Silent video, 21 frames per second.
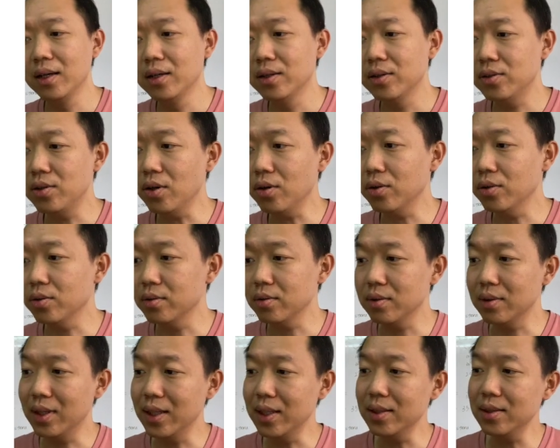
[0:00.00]
So
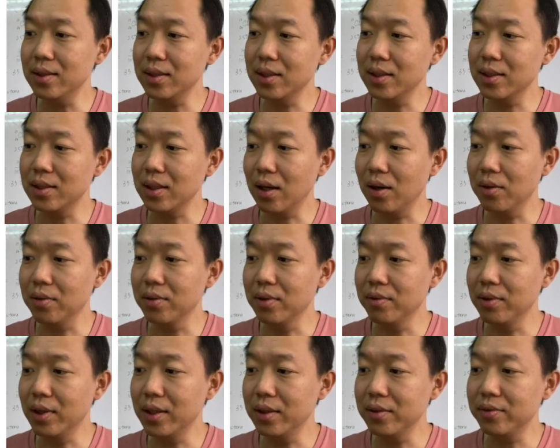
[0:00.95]
this is our
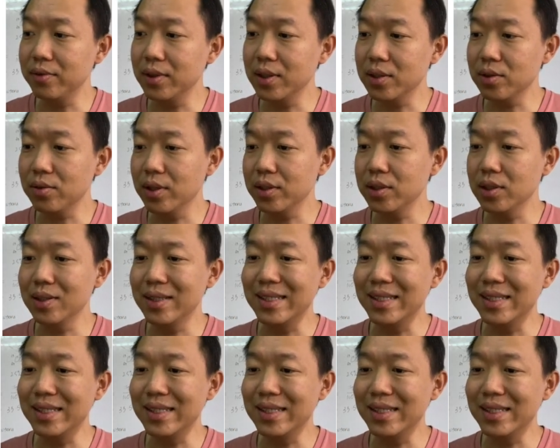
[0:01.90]
very first question.